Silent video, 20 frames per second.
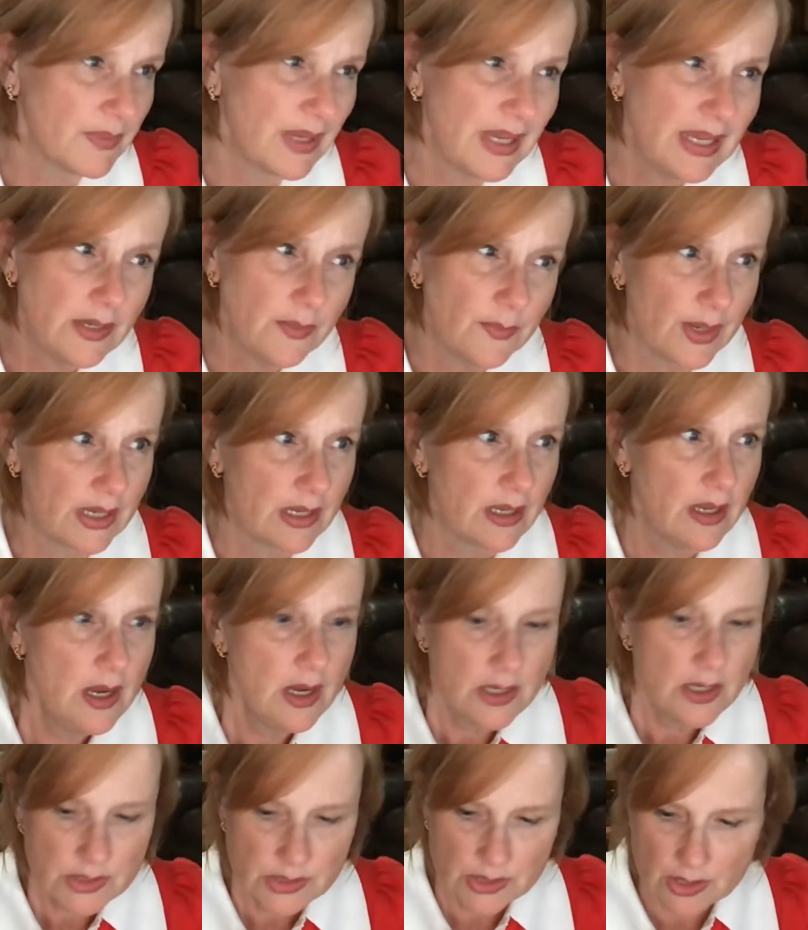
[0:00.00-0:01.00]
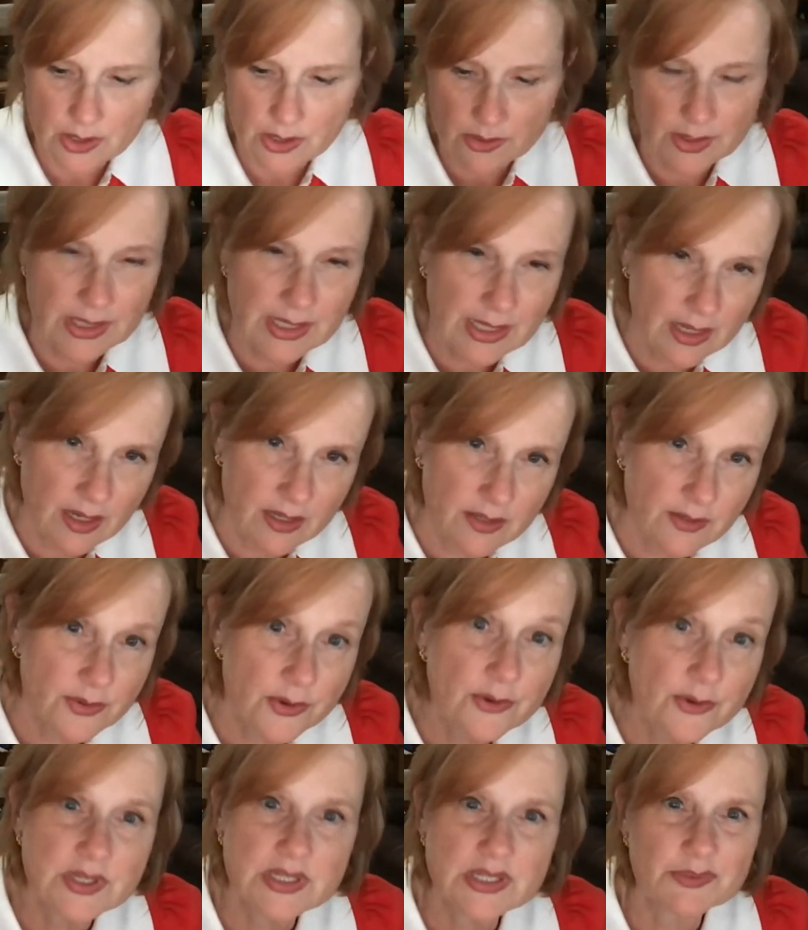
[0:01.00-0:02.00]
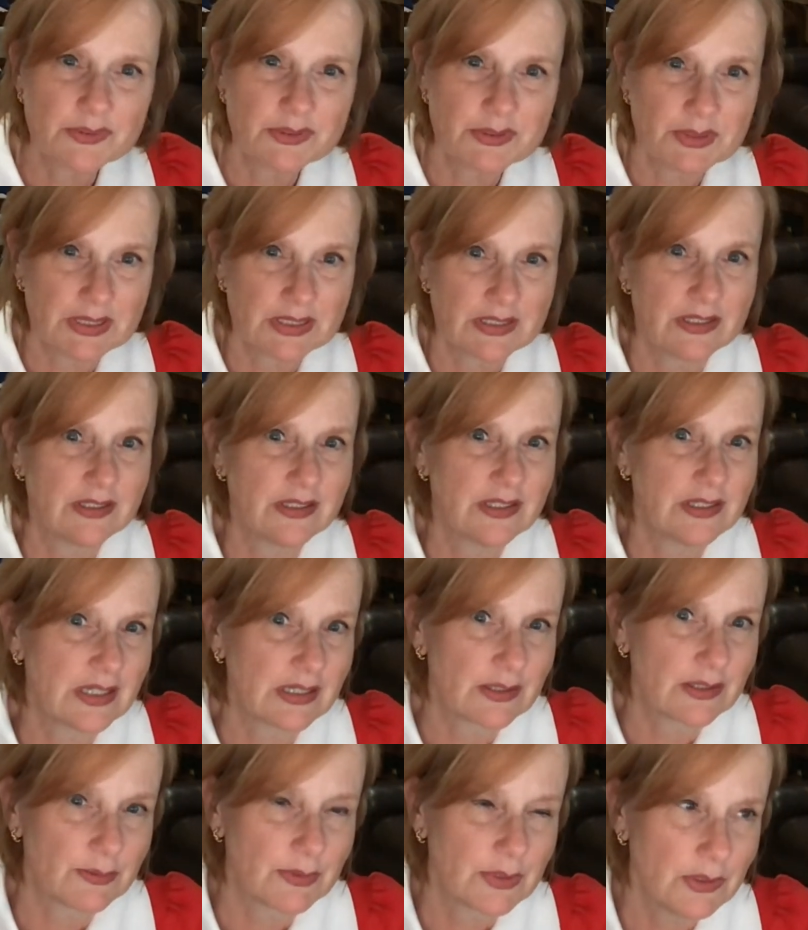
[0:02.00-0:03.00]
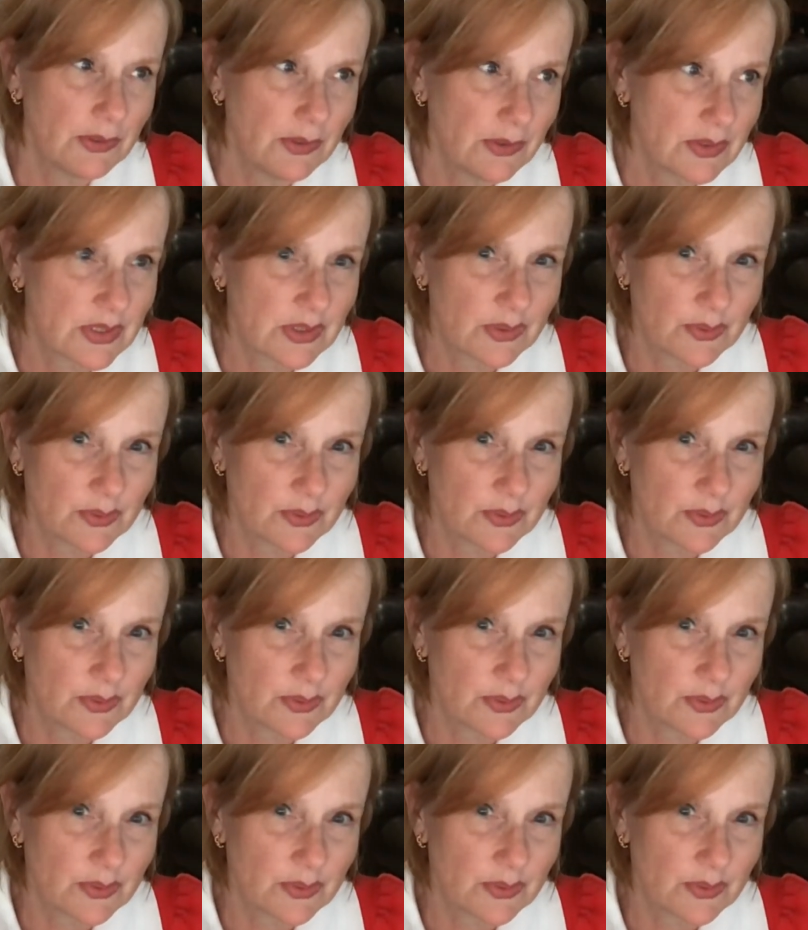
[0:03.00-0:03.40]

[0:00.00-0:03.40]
But anyway, so again, no disrespect to Detective Coons.